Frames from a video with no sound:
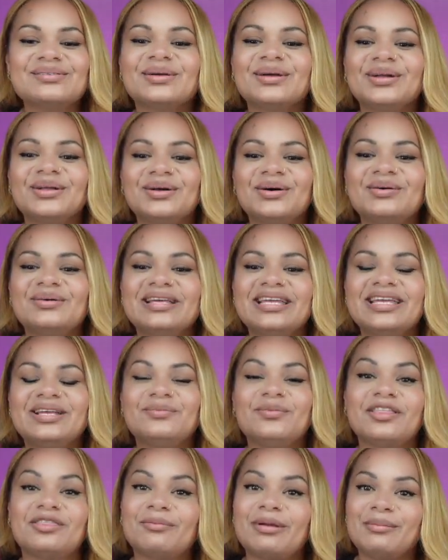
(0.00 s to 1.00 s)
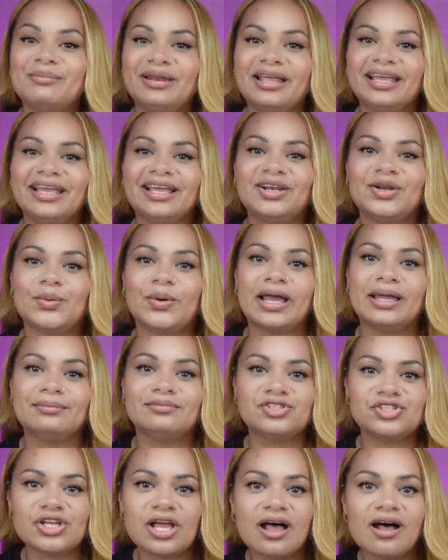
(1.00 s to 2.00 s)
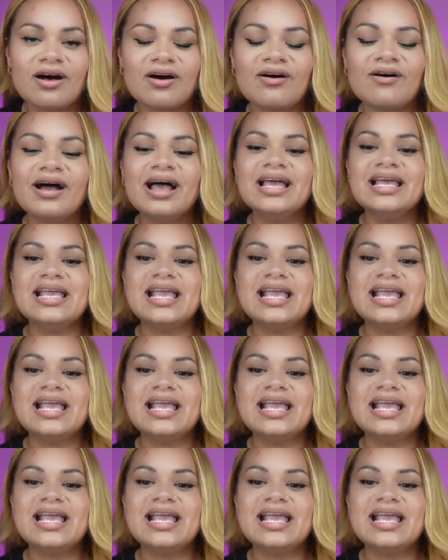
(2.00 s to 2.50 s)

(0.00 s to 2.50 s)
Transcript: We're gonna go in with my Bling It no wipe gel,